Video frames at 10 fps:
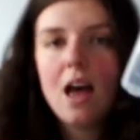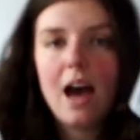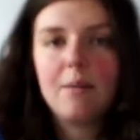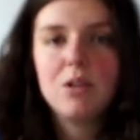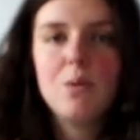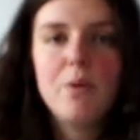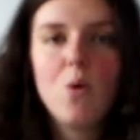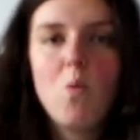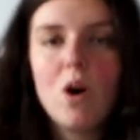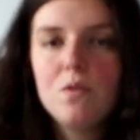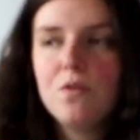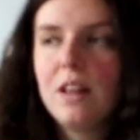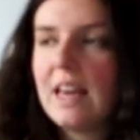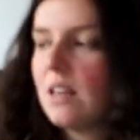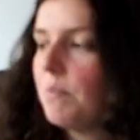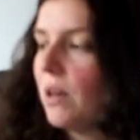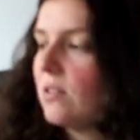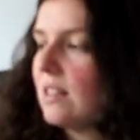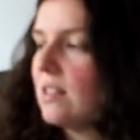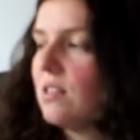I'm gonna put one for like
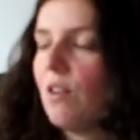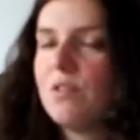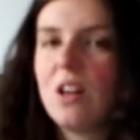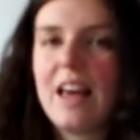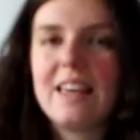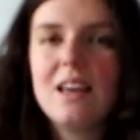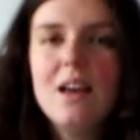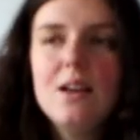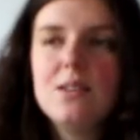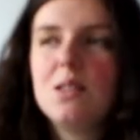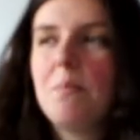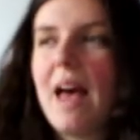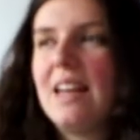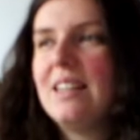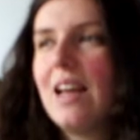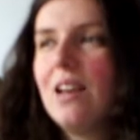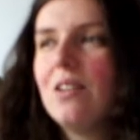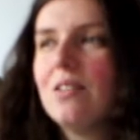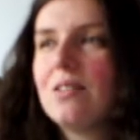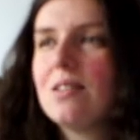building stuff, so like spare
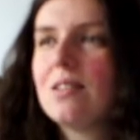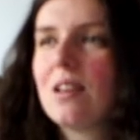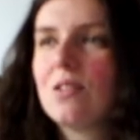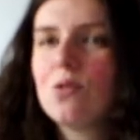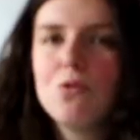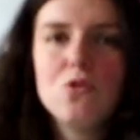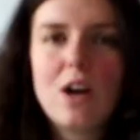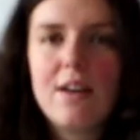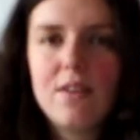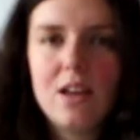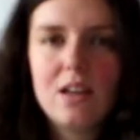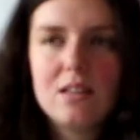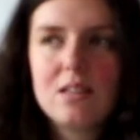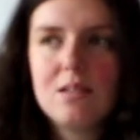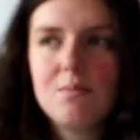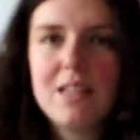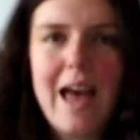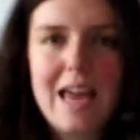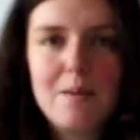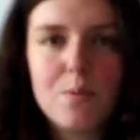nails, screwdrivers,
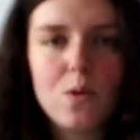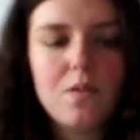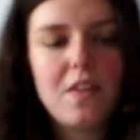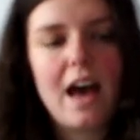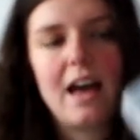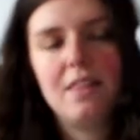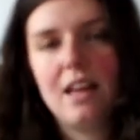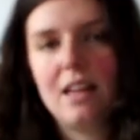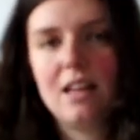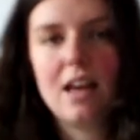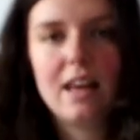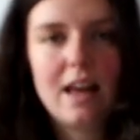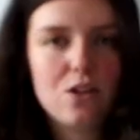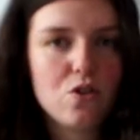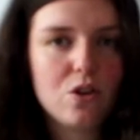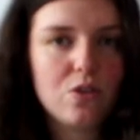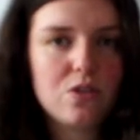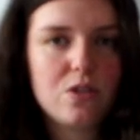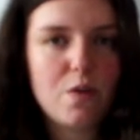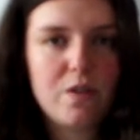tape, all of that, and then electrical
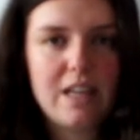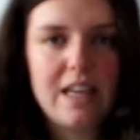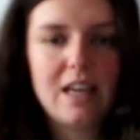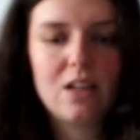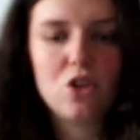stuff in here,